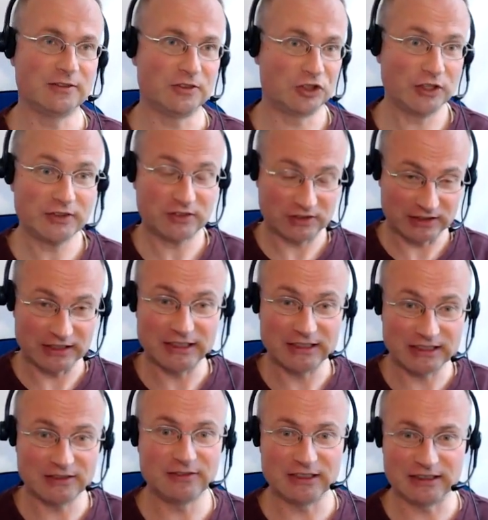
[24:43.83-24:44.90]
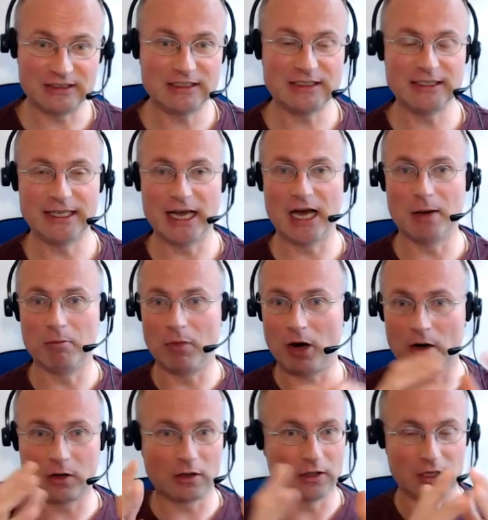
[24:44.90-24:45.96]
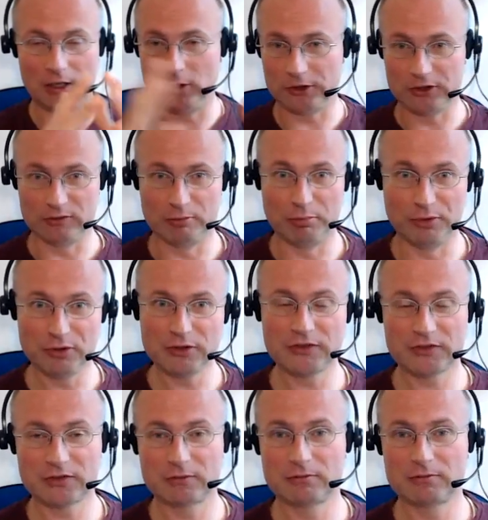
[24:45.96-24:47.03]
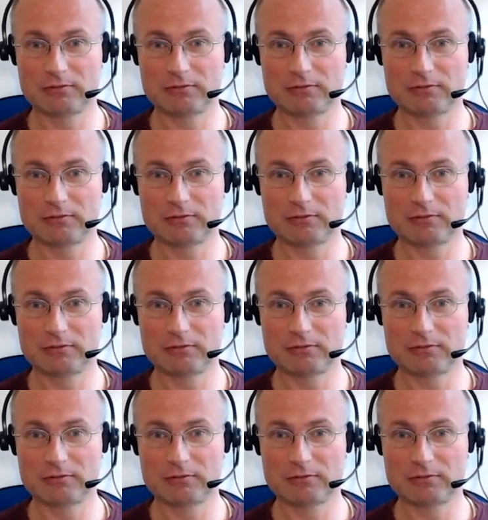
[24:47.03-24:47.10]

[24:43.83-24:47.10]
just a DVD among a lot of books,